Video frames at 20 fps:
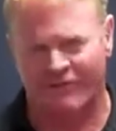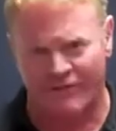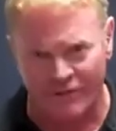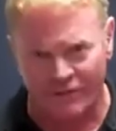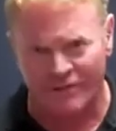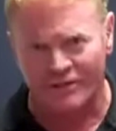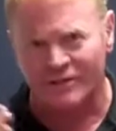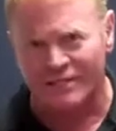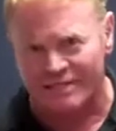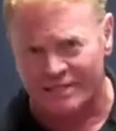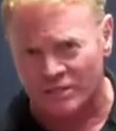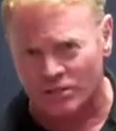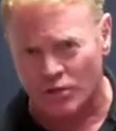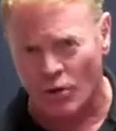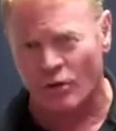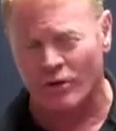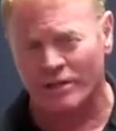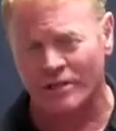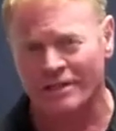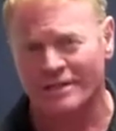If you look
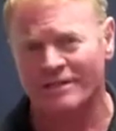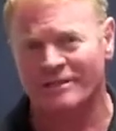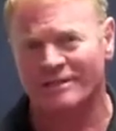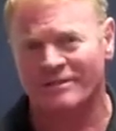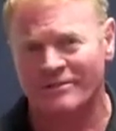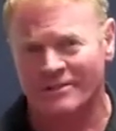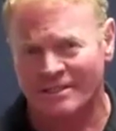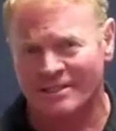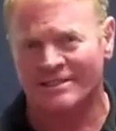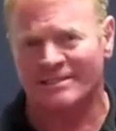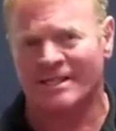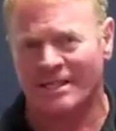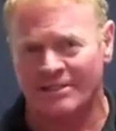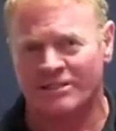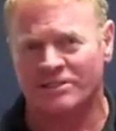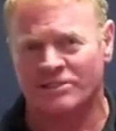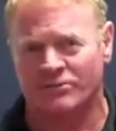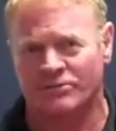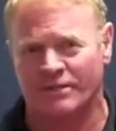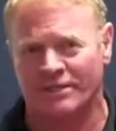historically to this
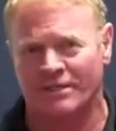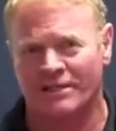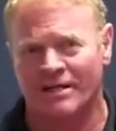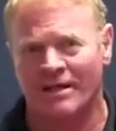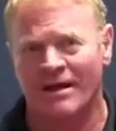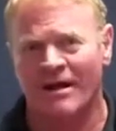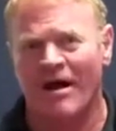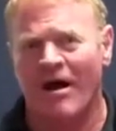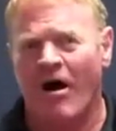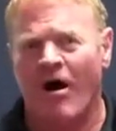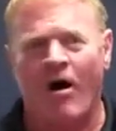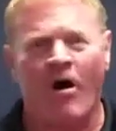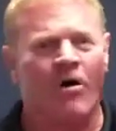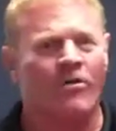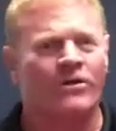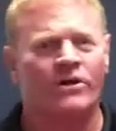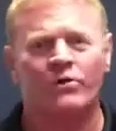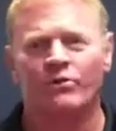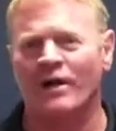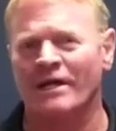industry,
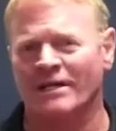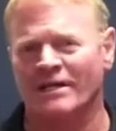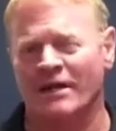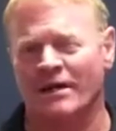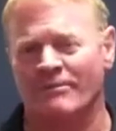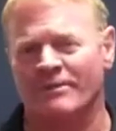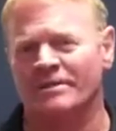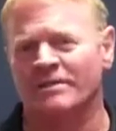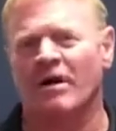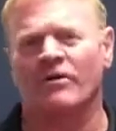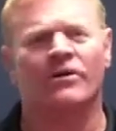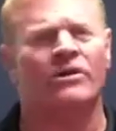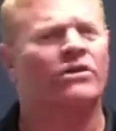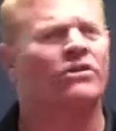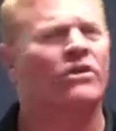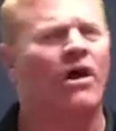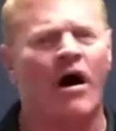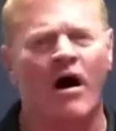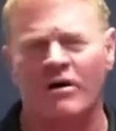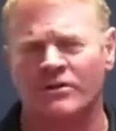all the great companies, all the
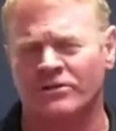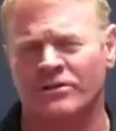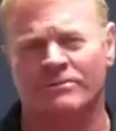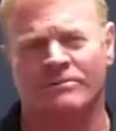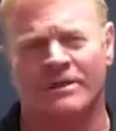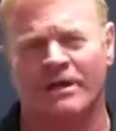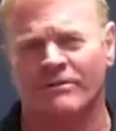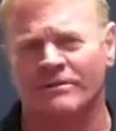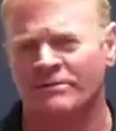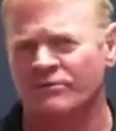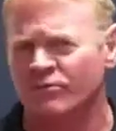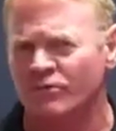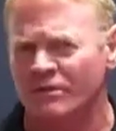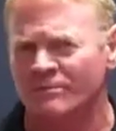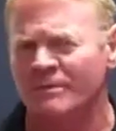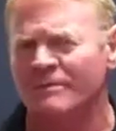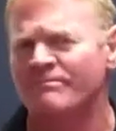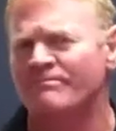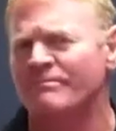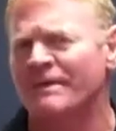long-term companies have
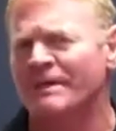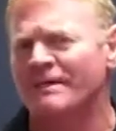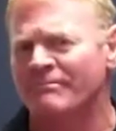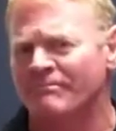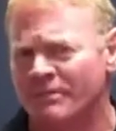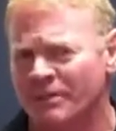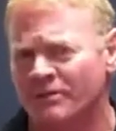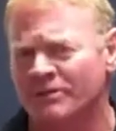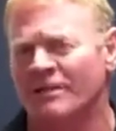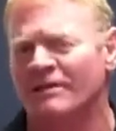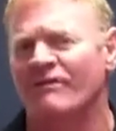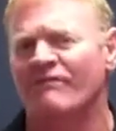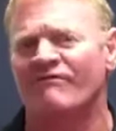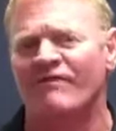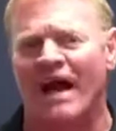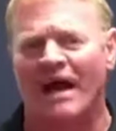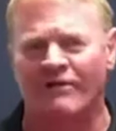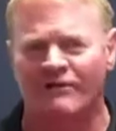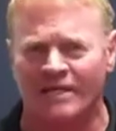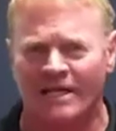really been built on a
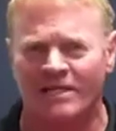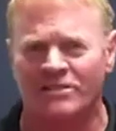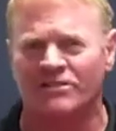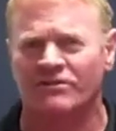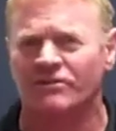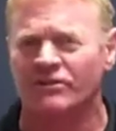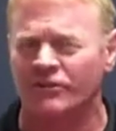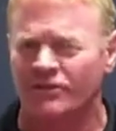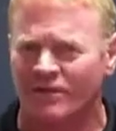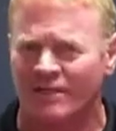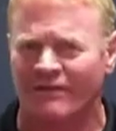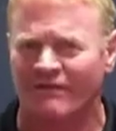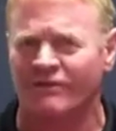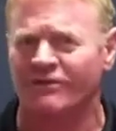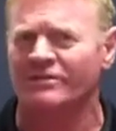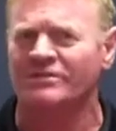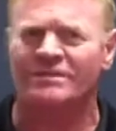foundation of unit level.